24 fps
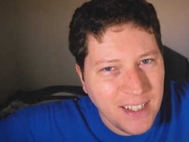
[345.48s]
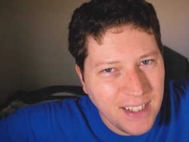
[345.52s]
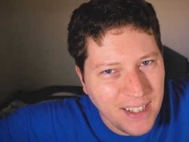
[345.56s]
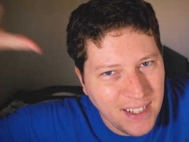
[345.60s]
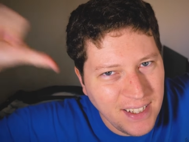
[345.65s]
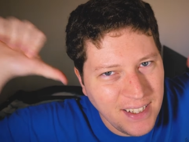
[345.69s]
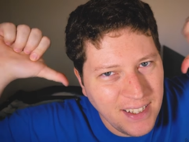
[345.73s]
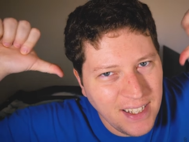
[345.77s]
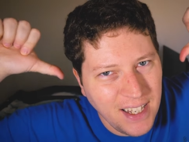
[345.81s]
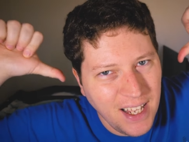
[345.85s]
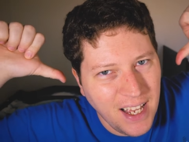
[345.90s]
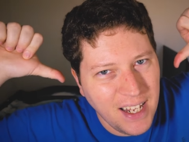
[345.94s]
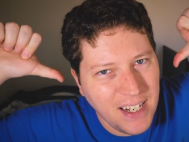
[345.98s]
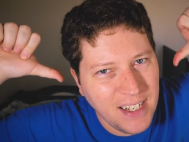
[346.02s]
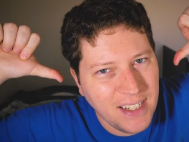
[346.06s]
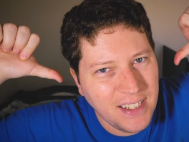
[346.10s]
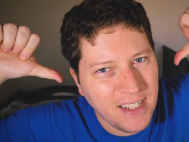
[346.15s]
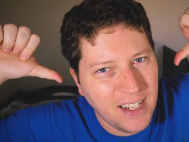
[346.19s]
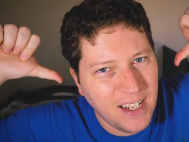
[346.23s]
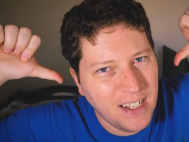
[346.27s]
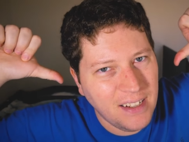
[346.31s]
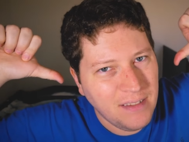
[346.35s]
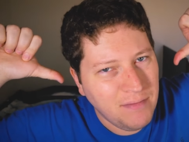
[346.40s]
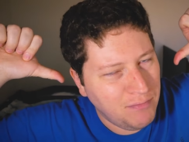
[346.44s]
this is the Andy
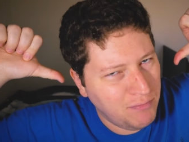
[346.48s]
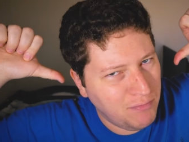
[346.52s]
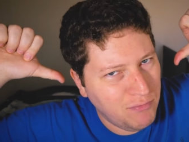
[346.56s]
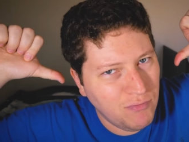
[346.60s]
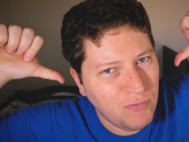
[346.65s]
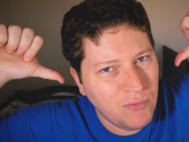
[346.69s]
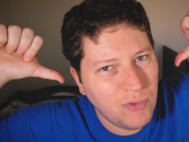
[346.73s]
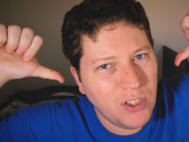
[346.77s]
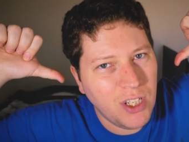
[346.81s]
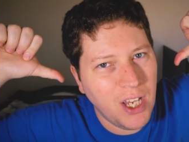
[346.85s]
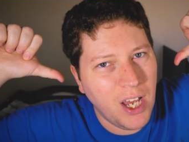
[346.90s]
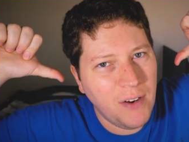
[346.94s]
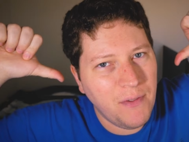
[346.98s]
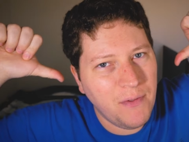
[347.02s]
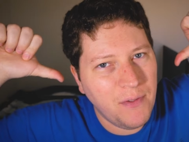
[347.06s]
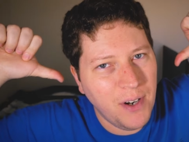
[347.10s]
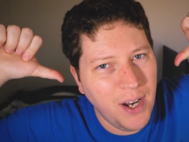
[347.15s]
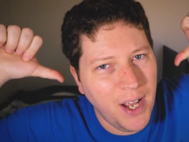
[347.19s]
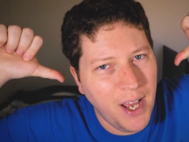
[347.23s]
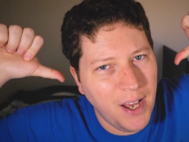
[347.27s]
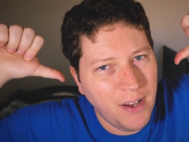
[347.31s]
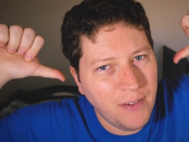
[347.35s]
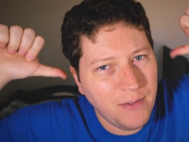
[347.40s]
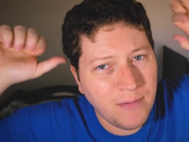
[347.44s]
San, signing for
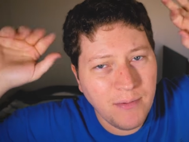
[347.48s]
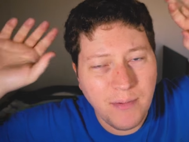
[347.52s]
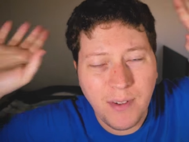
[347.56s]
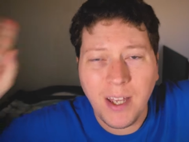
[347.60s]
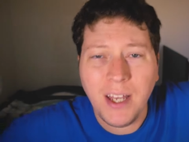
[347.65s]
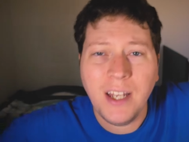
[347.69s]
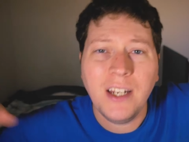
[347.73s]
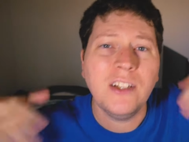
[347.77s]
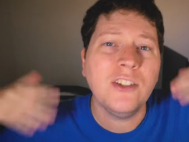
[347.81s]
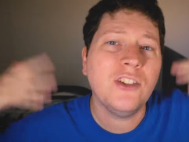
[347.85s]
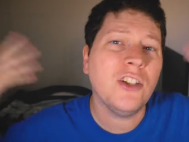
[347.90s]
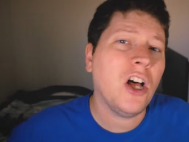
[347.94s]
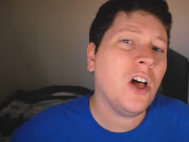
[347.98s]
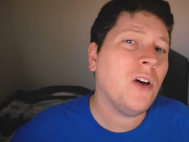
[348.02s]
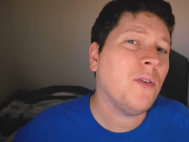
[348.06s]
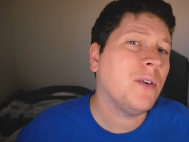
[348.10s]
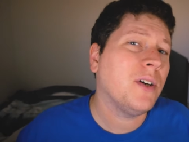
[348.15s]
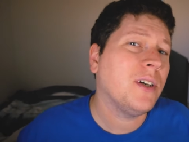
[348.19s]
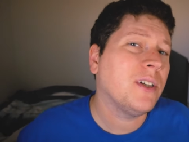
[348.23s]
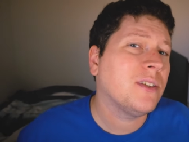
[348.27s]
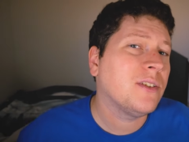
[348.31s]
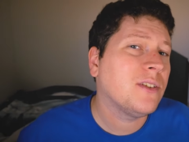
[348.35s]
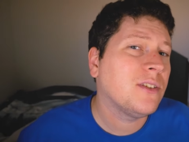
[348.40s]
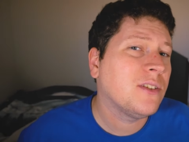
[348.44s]
now. And as
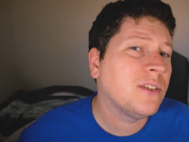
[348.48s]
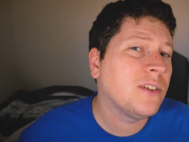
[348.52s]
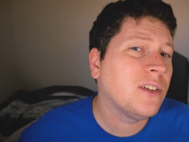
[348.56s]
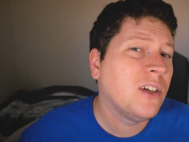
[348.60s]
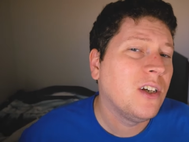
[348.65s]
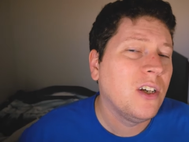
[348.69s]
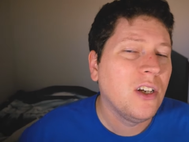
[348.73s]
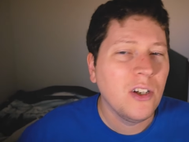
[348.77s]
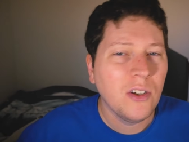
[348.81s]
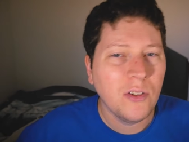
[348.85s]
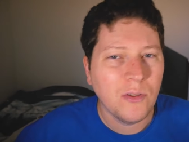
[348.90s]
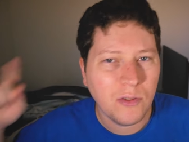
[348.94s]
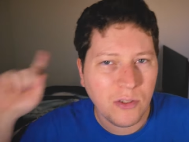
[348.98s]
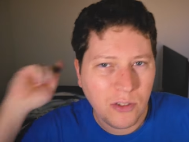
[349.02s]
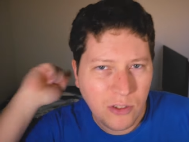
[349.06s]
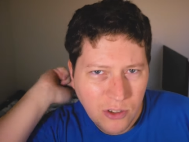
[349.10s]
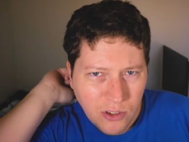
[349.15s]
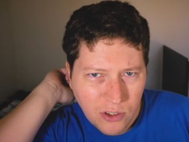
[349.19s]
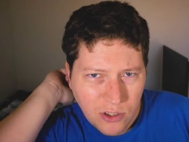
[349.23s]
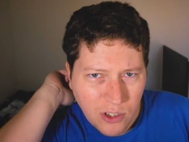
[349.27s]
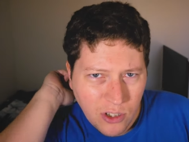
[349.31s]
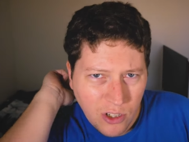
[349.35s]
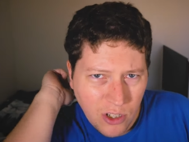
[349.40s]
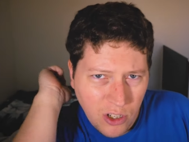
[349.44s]
always, we'll
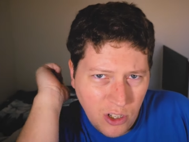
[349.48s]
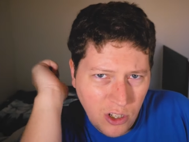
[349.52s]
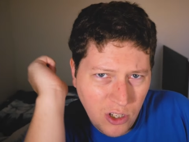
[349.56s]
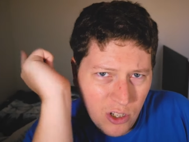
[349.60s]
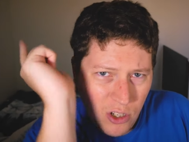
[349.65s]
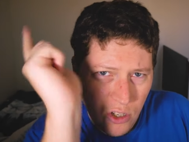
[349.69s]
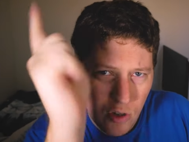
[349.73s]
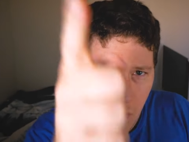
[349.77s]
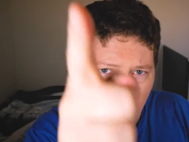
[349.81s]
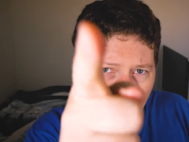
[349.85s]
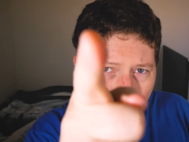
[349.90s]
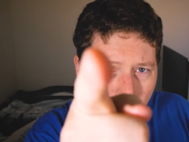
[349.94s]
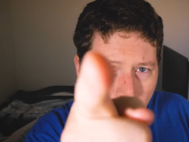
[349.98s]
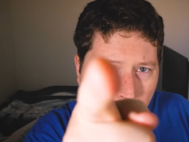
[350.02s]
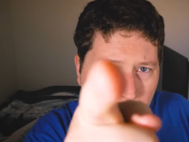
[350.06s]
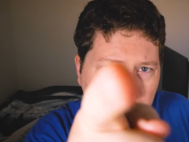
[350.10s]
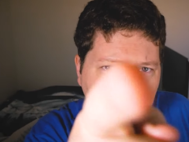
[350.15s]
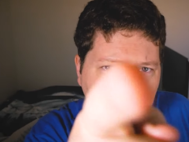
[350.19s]
see you